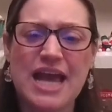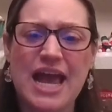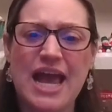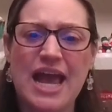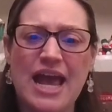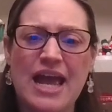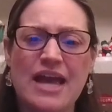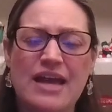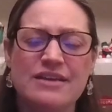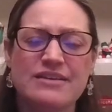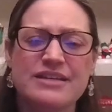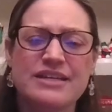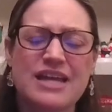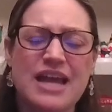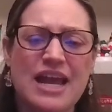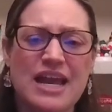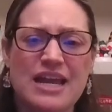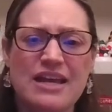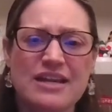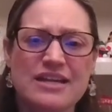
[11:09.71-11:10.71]
And
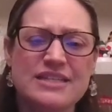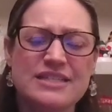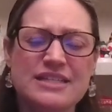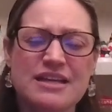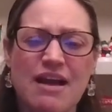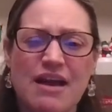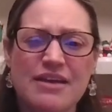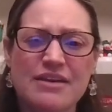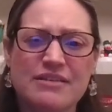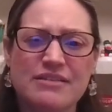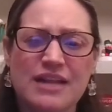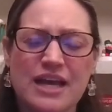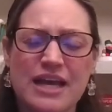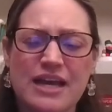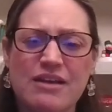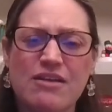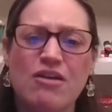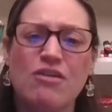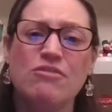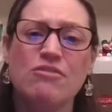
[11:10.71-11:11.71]
Kate is kind of
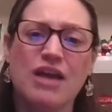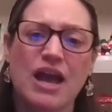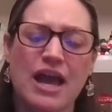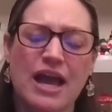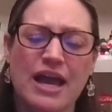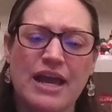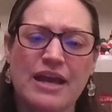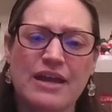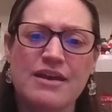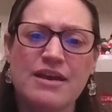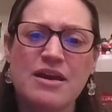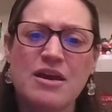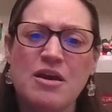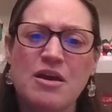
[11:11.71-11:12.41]
like, okay,